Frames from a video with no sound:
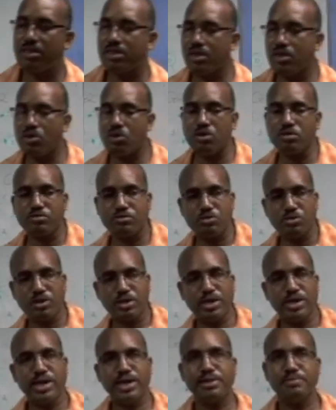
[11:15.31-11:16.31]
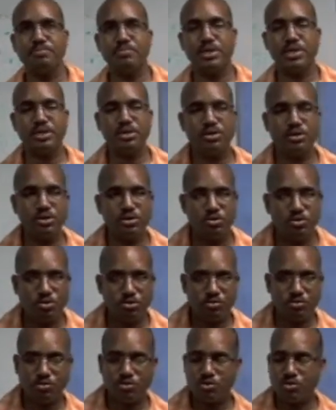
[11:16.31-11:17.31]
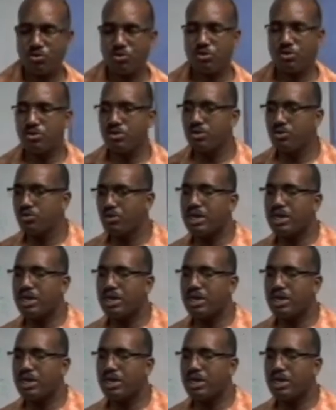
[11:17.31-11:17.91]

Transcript: they also can be used to